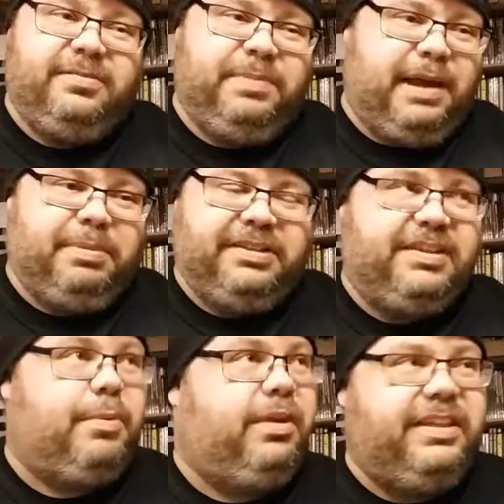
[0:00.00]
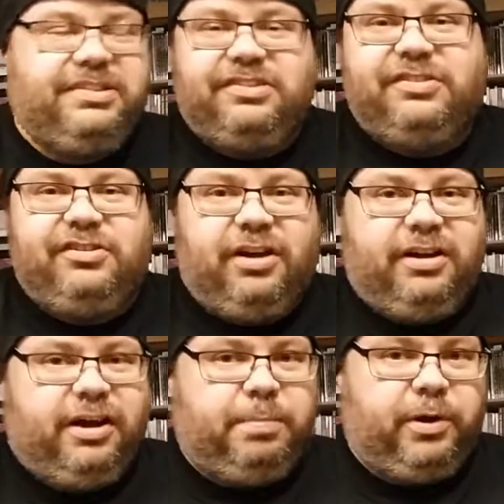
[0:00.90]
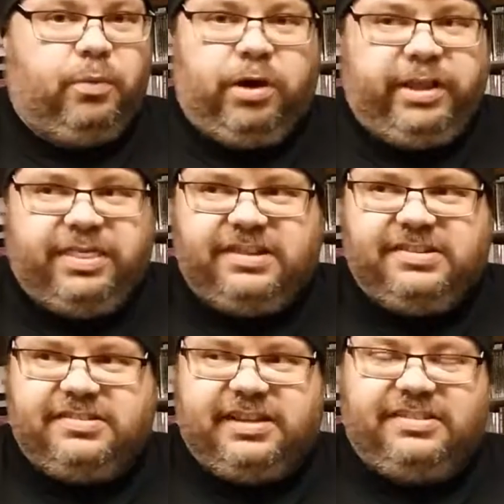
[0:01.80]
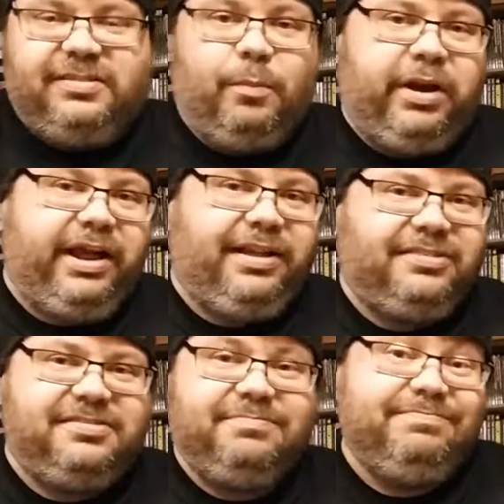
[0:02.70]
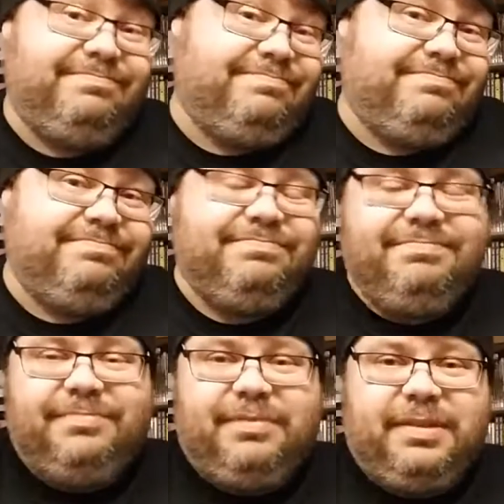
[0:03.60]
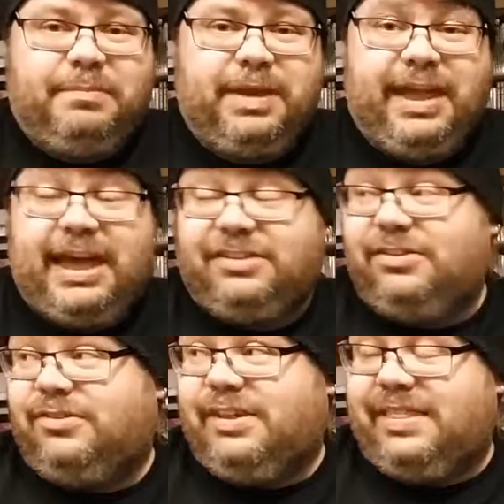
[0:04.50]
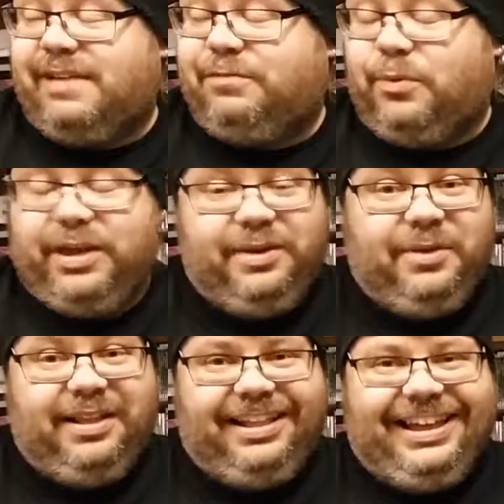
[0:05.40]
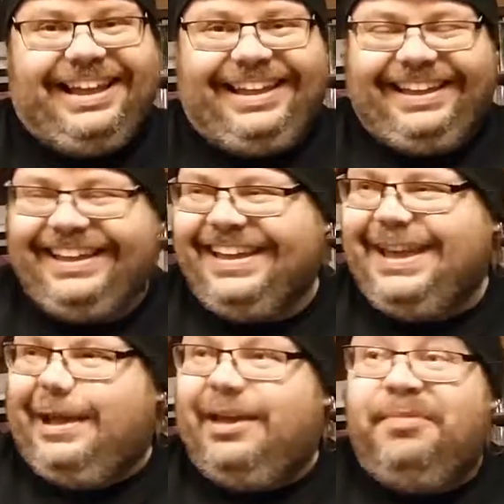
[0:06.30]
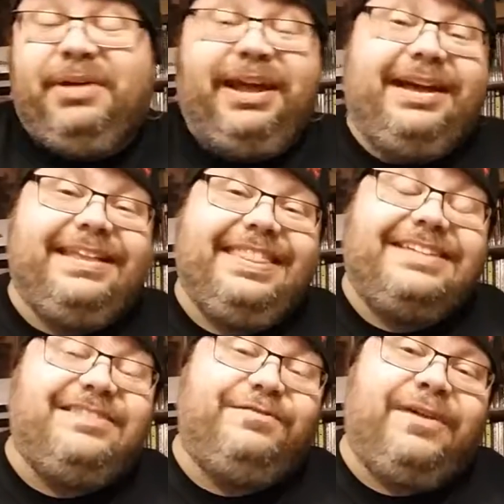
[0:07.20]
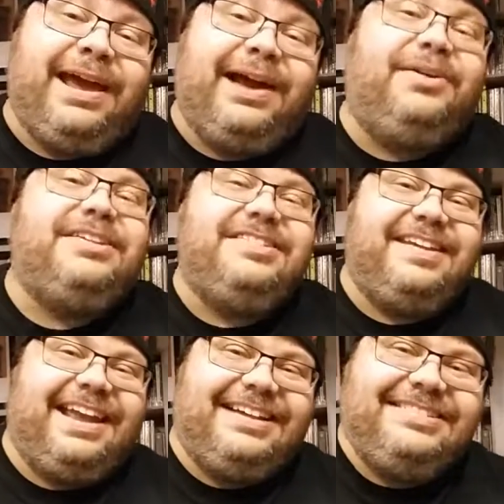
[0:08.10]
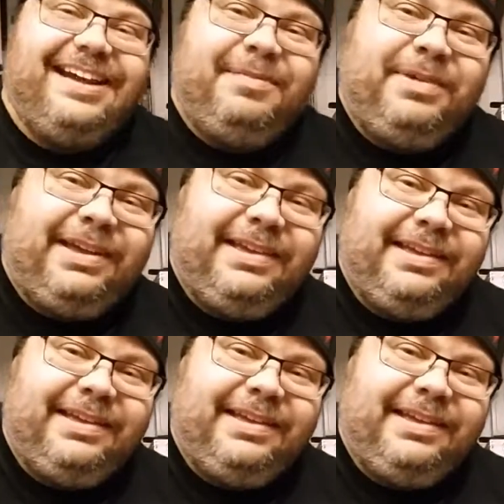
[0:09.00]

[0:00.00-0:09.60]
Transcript: to be able to say, well, this is the John Carpenter one, and this is like someone else. But yeah, so take that for what you will. But that's it for now. See you next time.